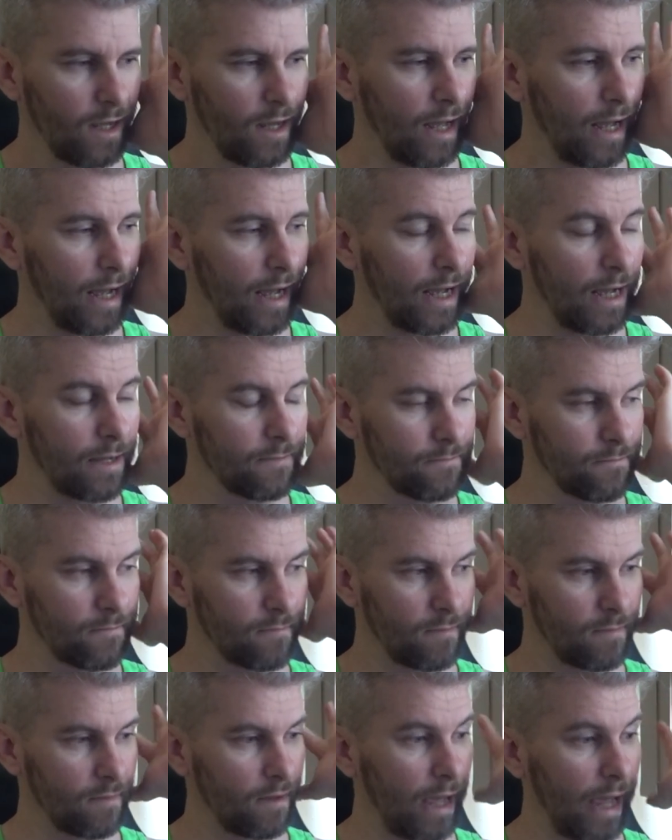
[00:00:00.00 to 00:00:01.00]
And
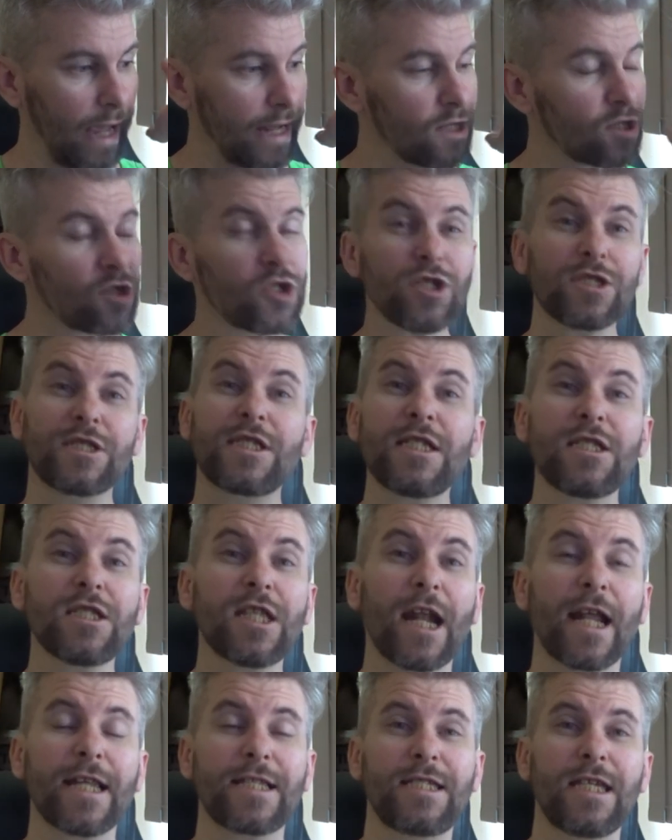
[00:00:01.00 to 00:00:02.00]
a good thing
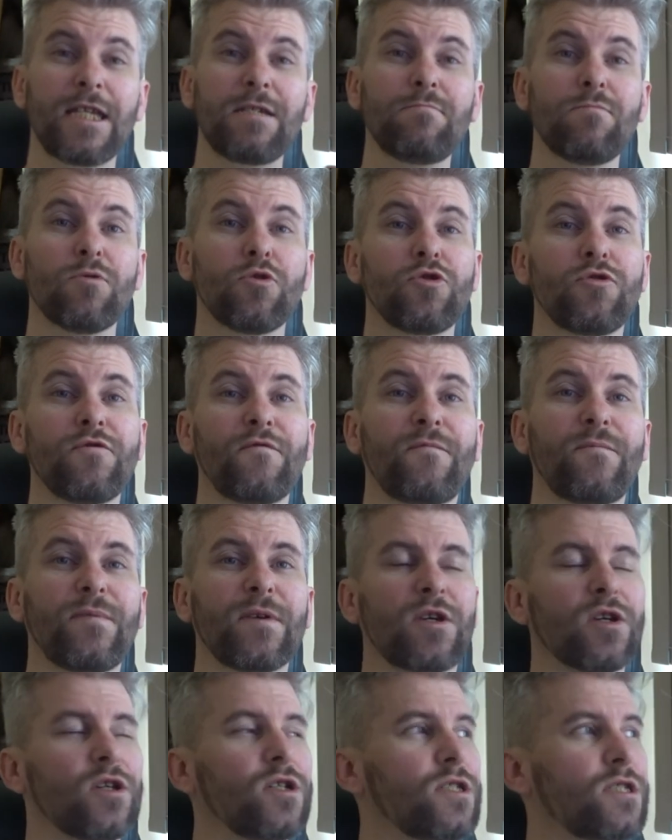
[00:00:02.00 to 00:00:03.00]
that I did move,
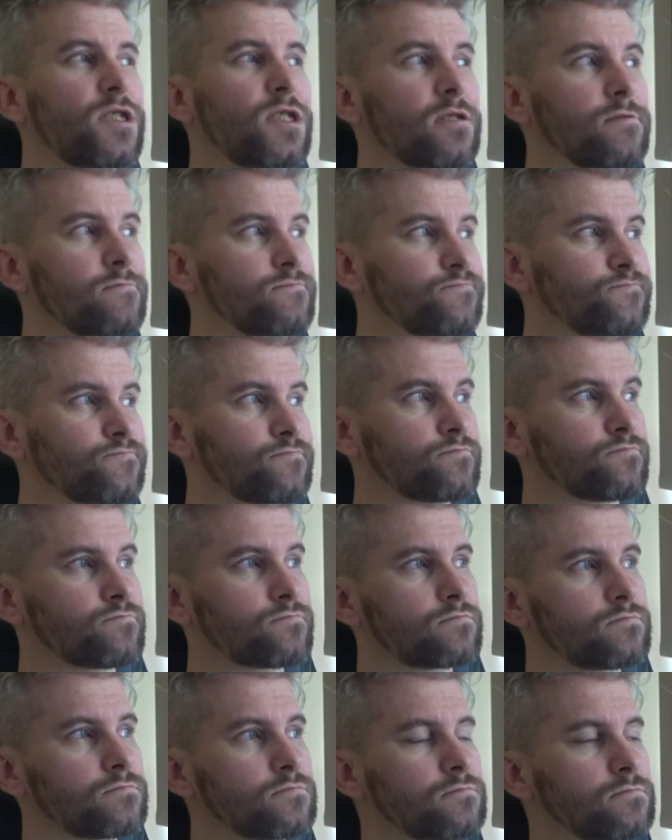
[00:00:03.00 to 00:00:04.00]
because
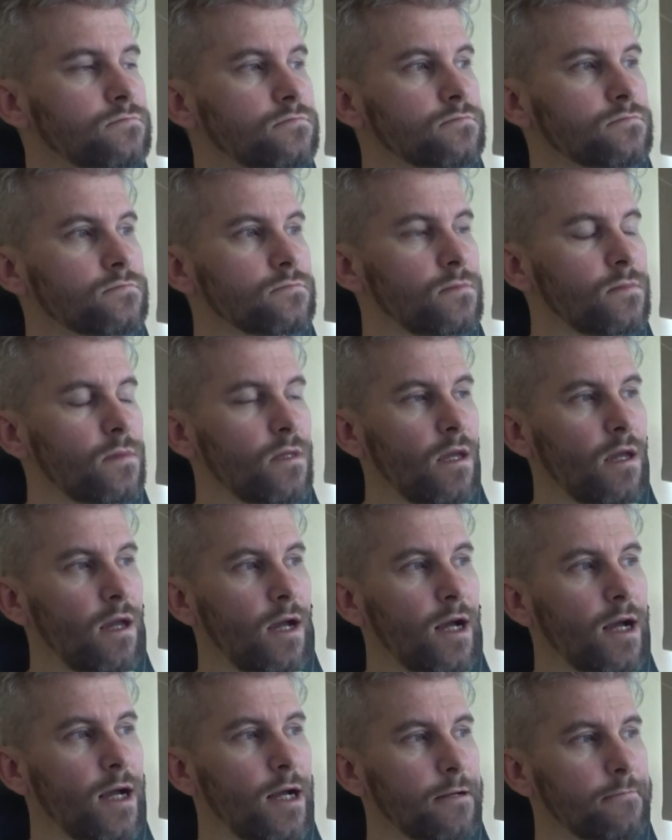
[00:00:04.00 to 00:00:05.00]

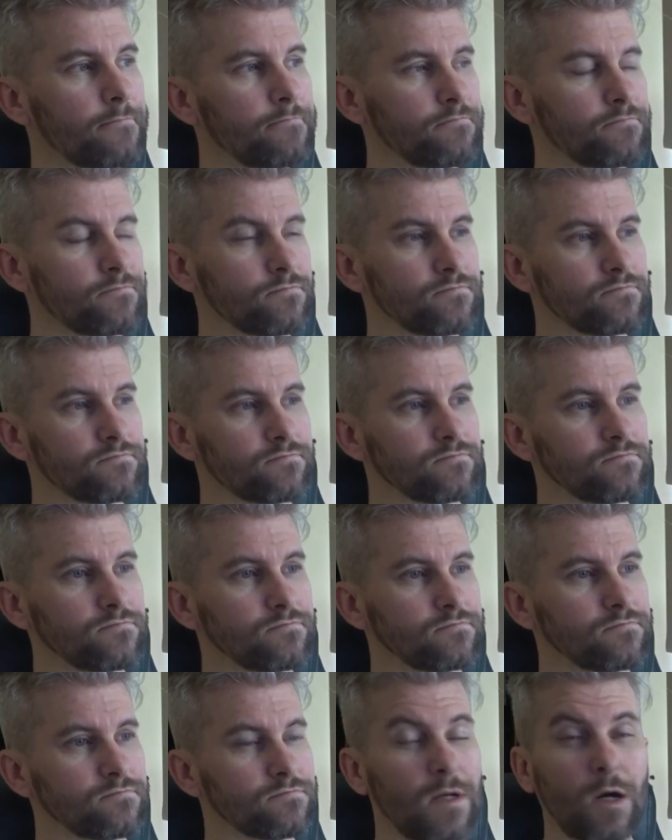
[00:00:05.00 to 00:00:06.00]
I
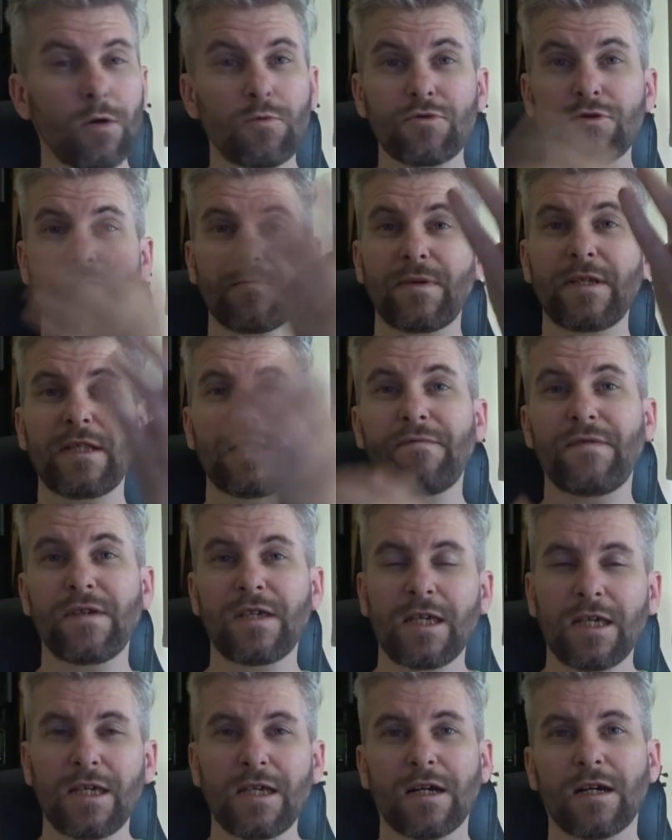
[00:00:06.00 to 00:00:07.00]
wouldn't be
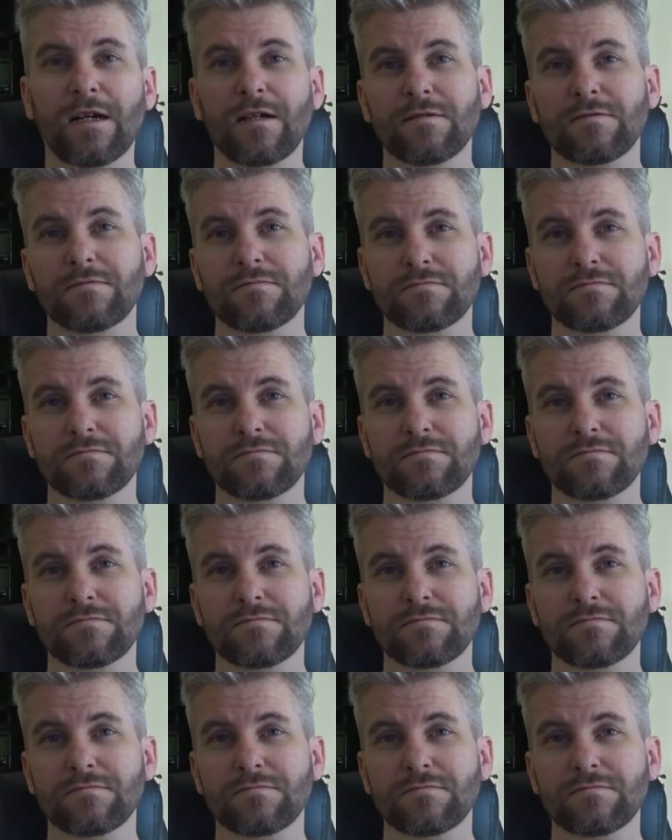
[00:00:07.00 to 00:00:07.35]
living here.